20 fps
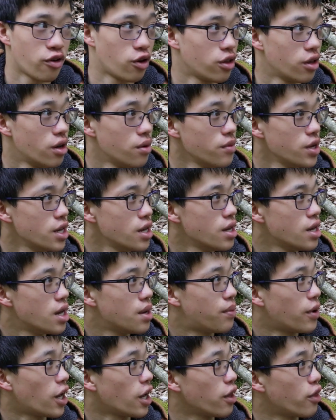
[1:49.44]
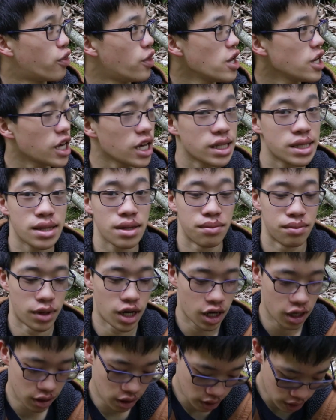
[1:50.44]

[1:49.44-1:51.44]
for them, but I think it's the mud.